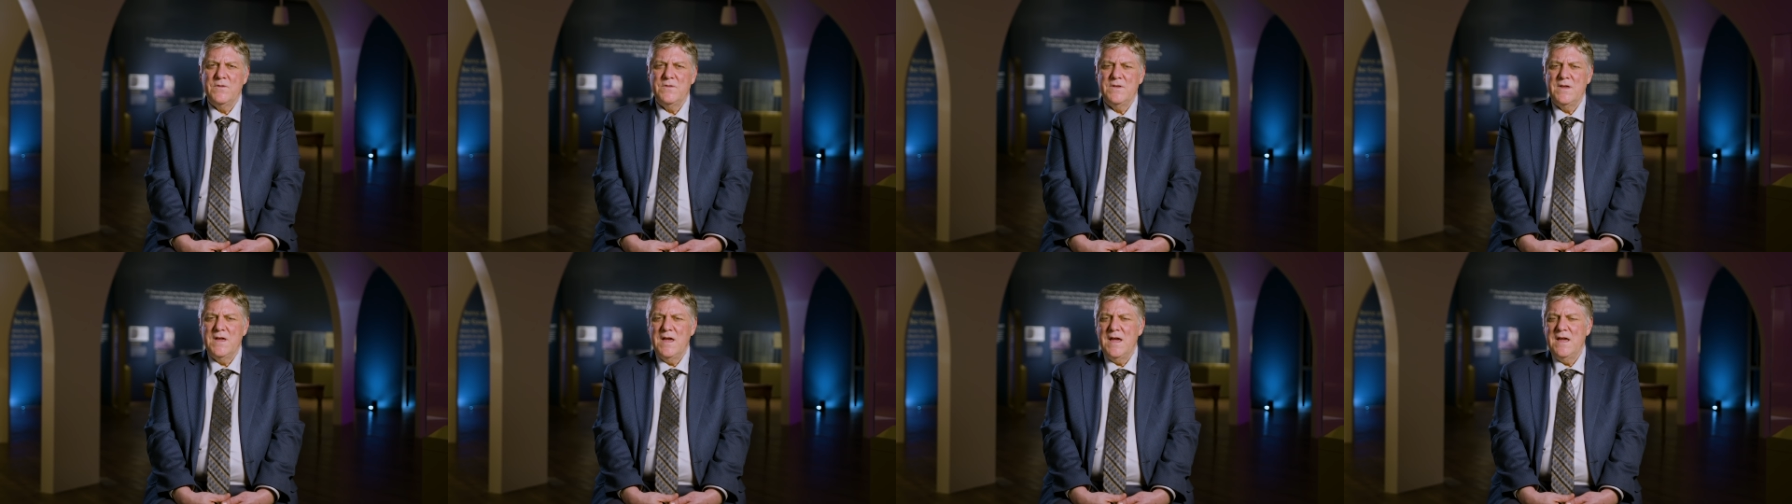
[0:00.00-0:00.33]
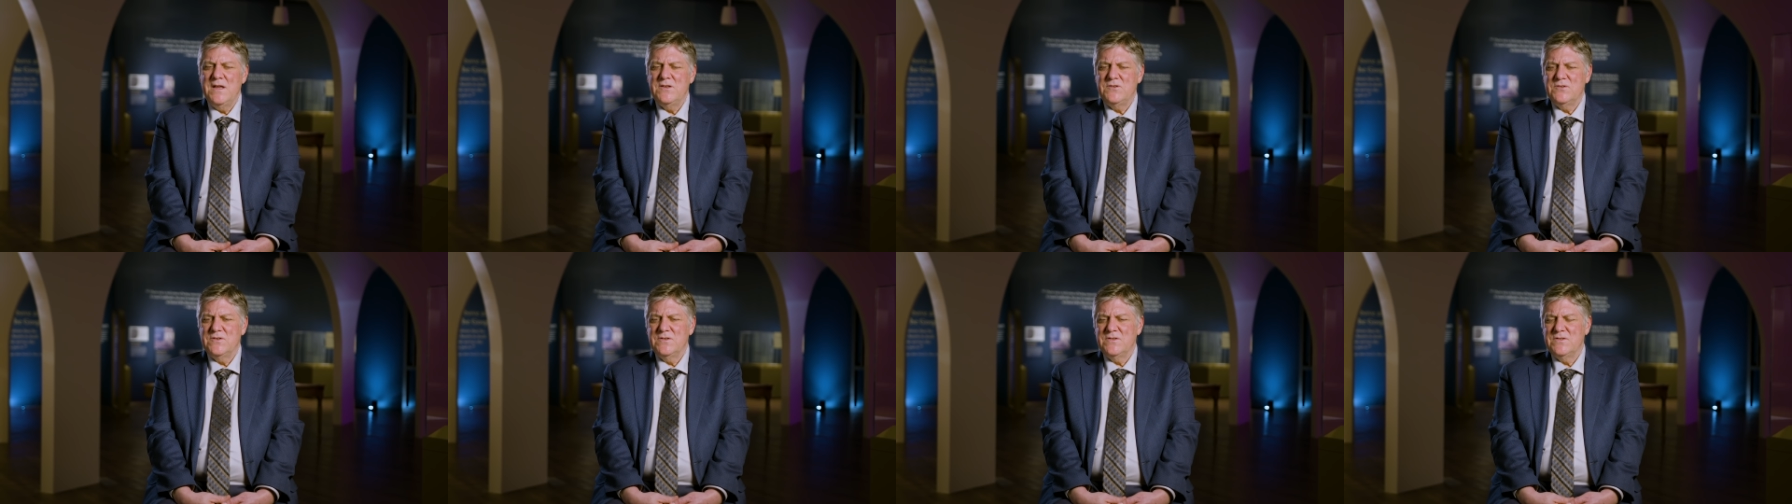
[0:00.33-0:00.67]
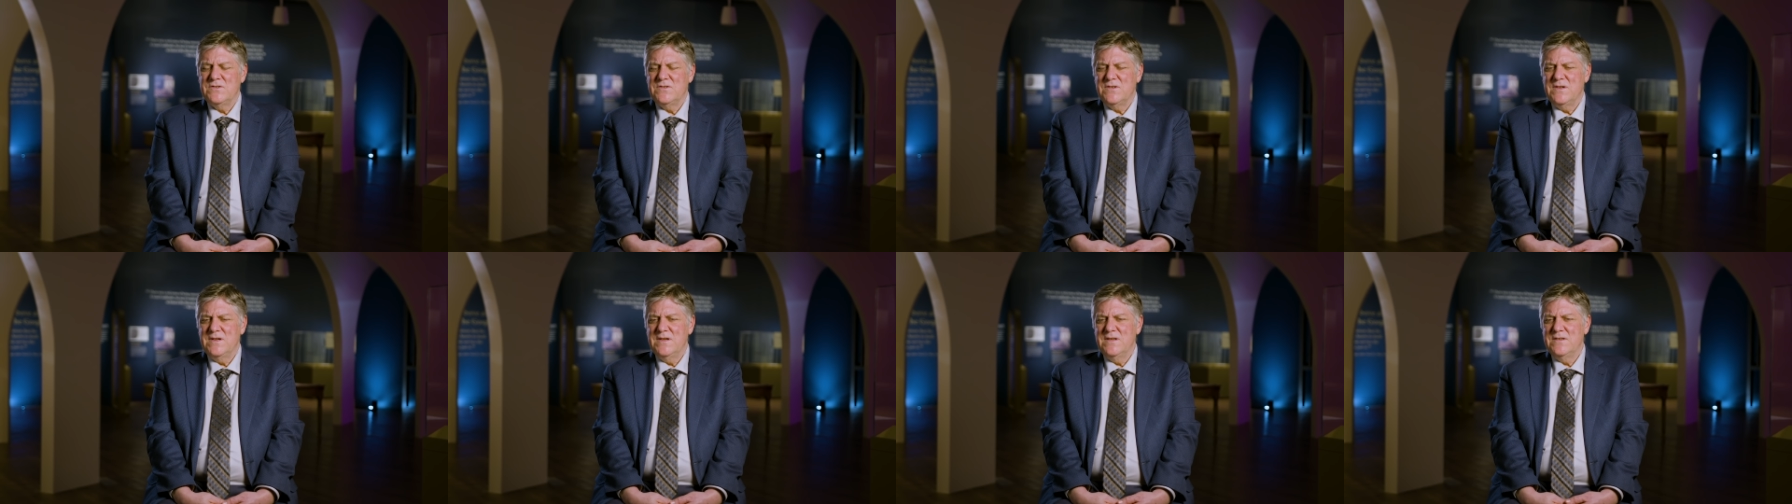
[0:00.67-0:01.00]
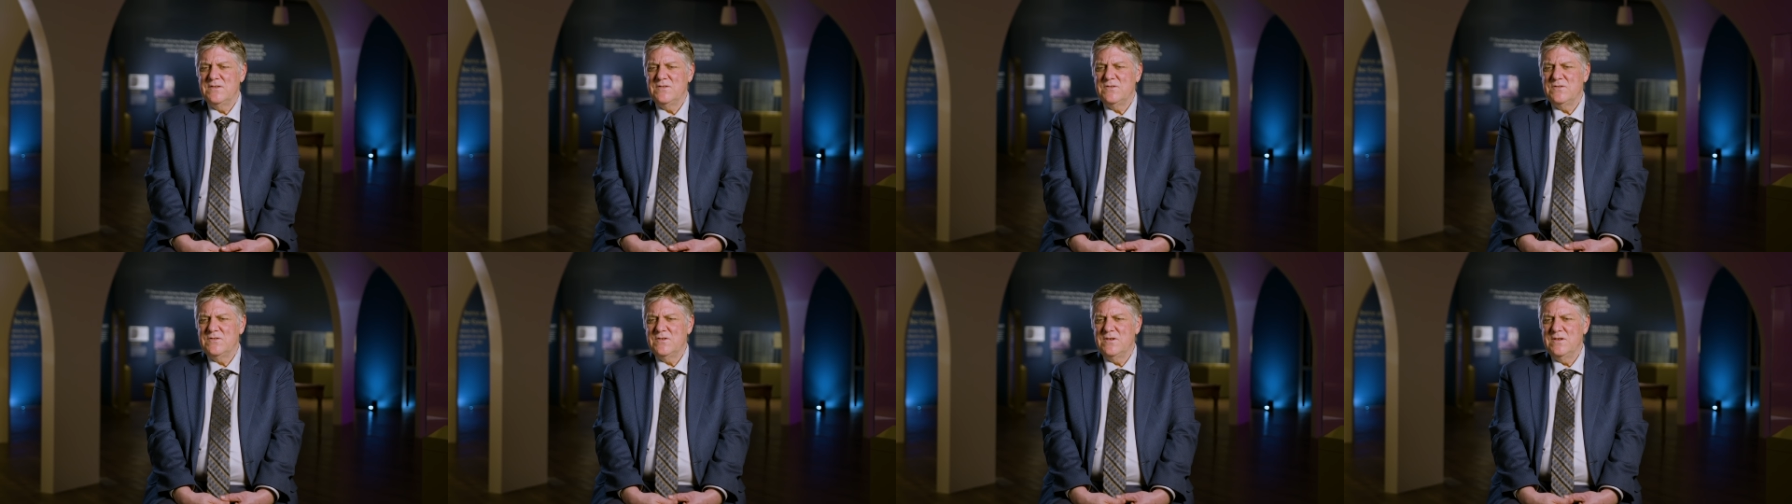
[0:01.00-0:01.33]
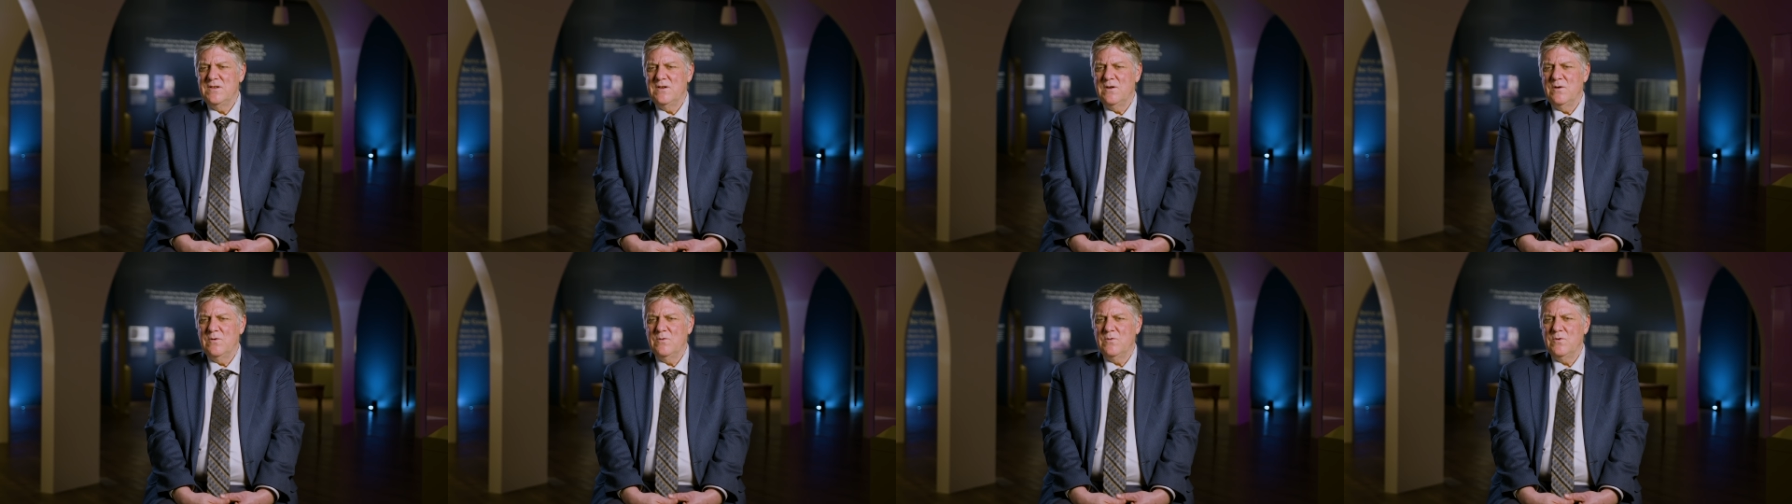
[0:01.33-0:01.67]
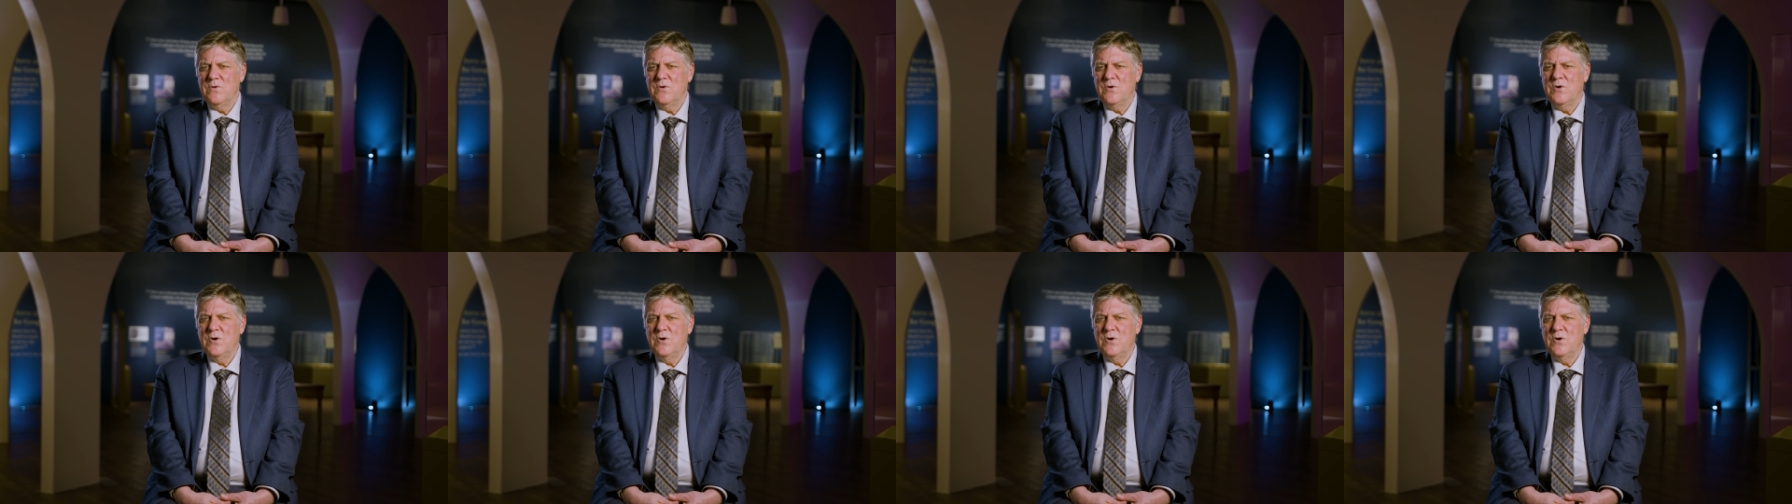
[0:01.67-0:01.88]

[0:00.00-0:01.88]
the ages is, you know,